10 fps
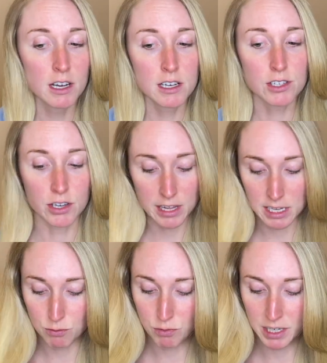So
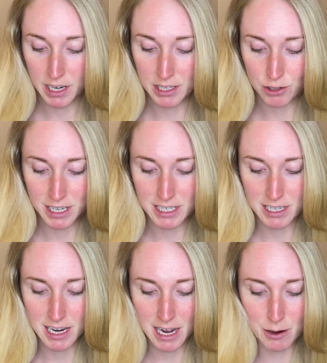that's really hydrated
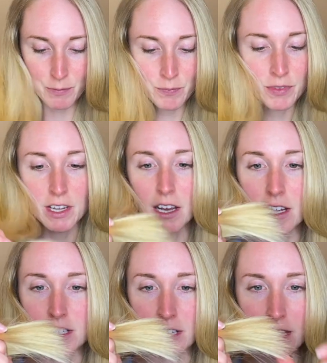now,
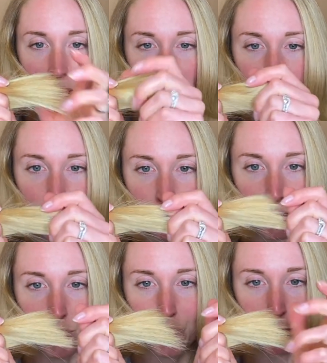and the ends look
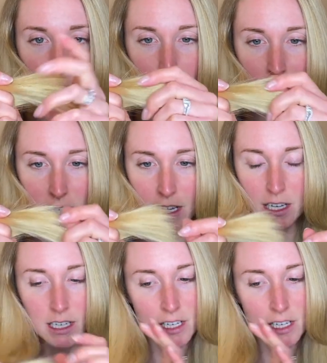so much better.